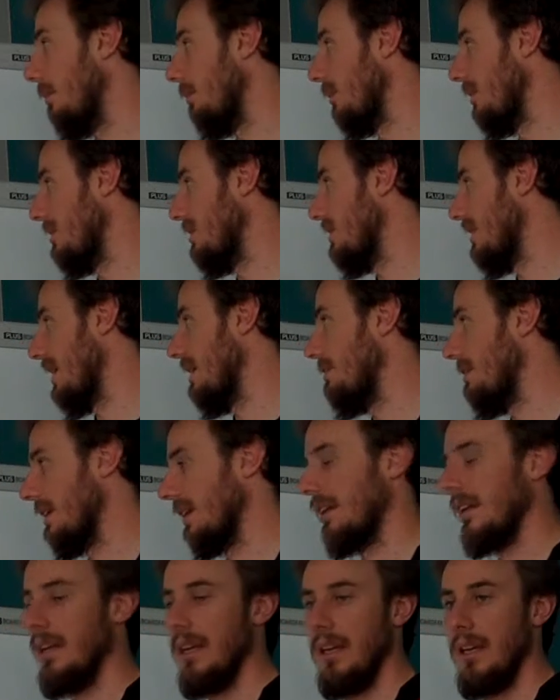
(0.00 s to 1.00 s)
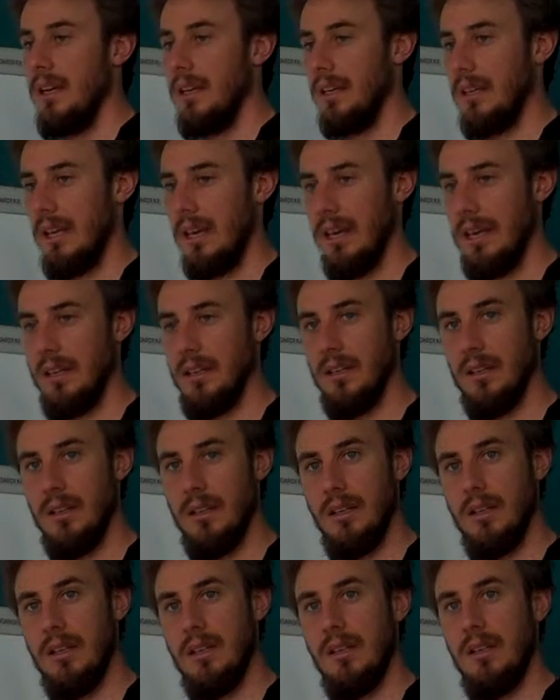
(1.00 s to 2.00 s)
whereas JPEG can
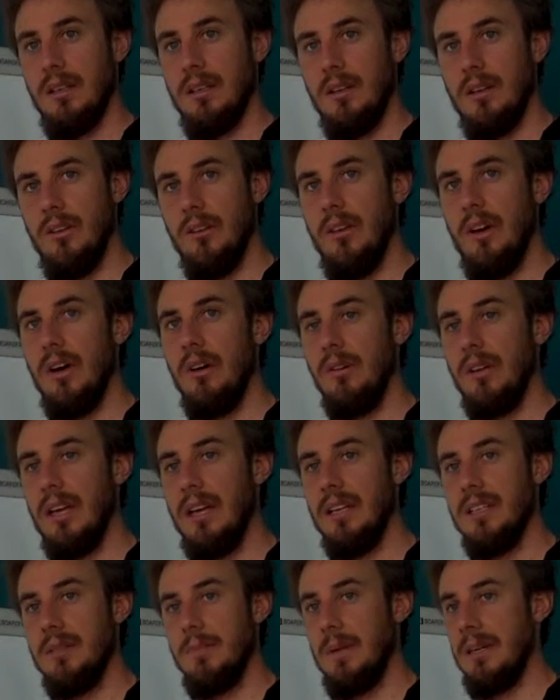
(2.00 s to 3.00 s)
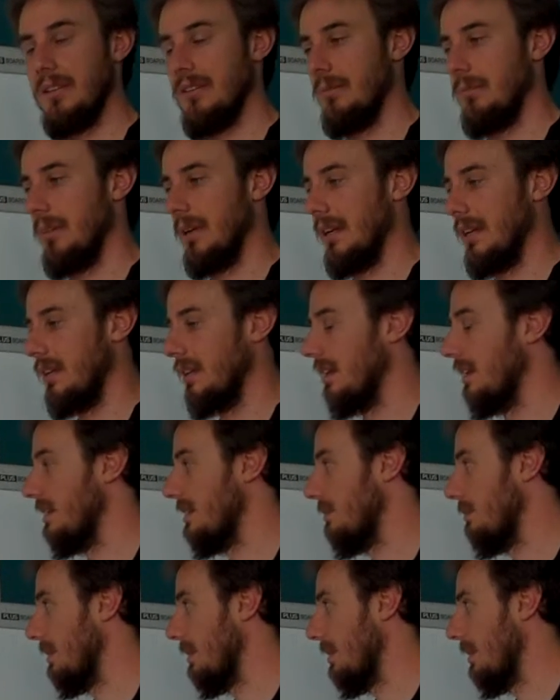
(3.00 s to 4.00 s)
include the whole colour spectrum, but
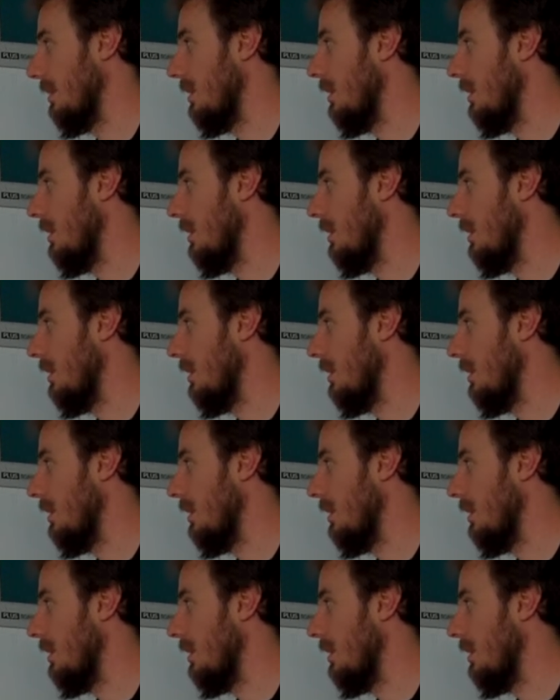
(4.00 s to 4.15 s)
it's a